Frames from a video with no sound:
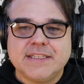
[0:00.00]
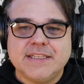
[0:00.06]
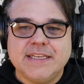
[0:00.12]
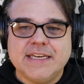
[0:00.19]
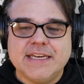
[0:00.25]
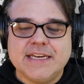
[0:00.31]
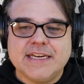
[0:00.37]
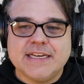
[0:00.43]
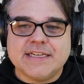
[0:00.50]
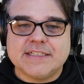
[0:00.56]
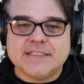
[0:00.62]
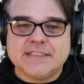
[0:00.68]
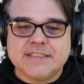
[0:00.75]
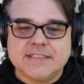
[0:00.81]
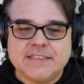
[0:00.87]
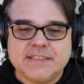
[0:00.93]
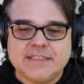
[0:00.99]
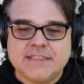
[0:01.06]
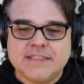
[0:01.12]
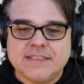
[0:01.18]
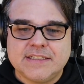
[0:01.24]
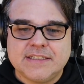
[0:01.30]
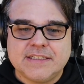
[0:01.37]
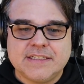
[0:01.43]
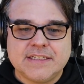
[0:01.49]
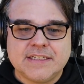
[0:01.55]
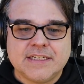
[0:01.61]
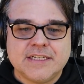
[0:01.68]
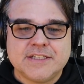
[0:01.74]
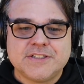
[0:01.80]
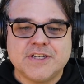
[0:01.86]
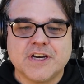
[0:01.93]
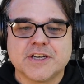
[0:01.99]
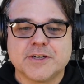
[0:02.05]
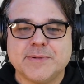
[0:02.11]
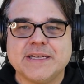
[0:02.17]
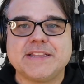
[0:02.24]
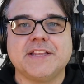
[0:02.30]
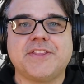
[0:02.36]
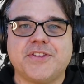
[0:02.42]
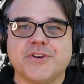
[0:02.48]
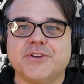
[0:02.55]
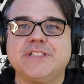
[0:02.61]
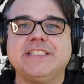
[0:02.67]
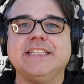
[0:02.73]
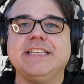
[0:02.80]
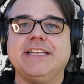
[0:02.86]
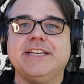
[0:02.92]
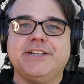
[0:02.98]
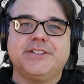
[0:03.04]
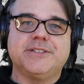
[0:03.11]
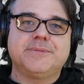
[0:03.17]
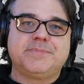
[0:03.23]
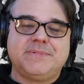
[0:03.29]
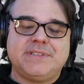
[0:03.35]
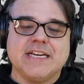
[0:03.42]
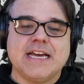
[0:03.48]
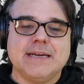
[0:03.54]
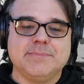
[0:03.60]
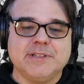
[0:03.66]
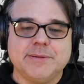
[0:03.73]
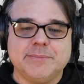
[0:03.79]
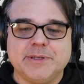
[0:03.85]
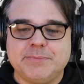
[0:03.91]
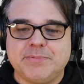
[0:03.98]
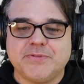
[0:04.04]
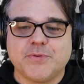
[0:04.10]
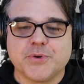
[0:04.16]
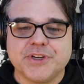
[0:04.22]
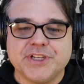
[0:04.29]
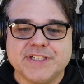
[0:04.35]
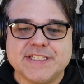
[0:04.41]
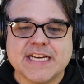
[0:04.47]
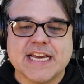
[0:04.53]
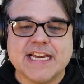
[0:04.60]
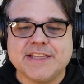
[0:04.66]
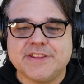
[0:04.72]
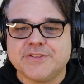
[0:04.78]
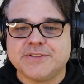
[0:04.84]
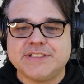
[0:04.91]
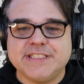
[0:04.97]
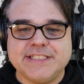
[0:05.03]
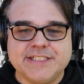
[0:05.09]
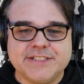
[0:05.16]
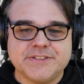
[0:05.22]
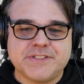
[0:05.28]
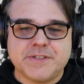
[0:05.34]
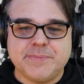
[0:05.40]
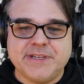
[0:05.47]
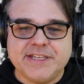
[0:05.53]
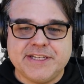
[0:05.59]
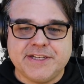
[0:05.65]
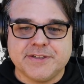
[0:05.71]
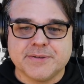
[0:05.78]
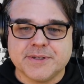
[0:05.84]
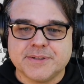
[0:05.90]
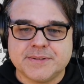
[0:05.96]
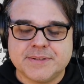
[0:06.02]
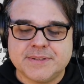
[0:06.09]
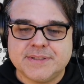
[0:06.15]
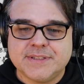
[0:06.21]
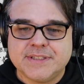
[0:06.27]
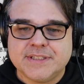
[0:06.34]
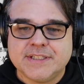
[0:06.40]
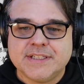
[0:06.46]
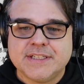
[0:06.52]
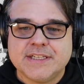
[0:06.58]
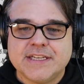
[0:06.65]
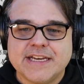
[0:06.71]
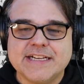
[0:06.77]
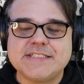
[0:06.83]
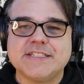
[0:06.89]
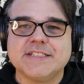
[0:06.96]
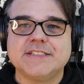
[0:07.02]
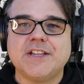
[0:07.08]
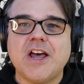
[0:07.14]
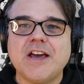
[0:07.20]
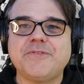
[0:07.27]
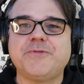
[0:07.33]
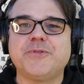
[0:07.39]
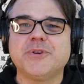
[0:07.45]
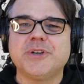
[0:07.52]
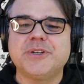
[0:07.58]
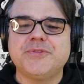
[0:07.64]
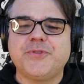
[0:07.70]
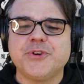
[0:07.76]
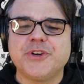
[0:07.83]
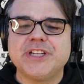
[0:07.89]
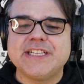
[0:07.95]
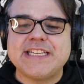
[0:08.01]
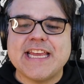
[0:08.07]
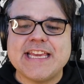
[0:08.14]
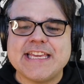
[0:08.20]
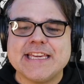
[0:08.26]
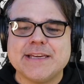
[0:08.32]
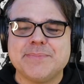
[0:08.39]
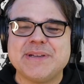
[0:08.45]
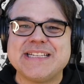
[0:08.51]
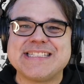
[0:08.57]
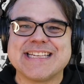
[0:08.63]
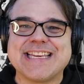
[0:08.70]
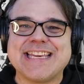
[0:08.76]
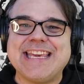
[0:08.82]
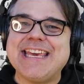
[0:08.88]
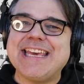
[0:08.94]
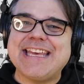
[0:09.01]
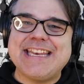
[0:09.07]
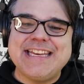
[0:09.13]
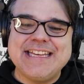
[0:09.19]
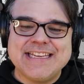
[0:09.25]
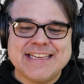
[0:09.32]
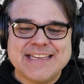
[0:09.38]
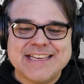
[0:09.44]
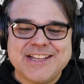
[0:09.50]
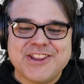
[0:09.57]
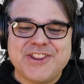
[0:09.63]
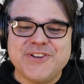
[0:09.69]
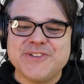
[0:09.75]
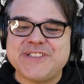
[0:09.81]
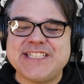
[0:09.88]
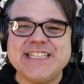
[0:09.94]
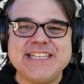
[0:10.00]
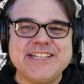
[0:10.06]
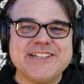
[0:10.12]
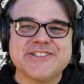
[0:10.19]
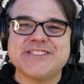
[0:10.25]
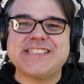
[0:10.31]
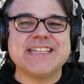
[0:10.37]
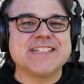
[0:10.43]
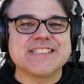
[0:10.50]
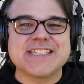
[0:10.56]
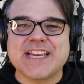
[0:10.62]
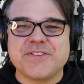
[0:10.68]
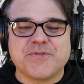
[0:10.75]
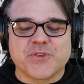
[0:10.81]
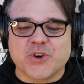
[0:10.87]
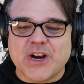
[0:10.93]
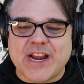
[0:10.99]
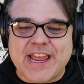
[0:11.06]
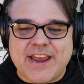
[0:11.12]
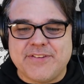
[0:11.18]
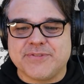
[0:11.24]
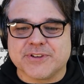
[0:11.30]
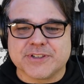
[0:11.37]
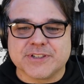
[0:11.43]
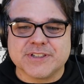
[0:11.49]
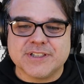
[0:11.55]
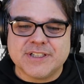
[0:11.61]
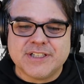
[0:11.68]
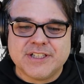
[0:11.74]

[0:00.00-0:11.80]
Yeah. Talking about the 13-year time limit before you die, 13 years to be a hero. That's a lot for you to take in, but as a kid, 13 years sounds like forever.